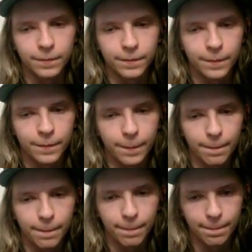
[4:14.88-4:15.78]

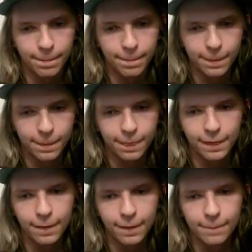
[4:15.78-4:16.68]

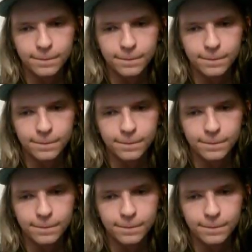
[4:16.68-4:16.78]
(no one is talking)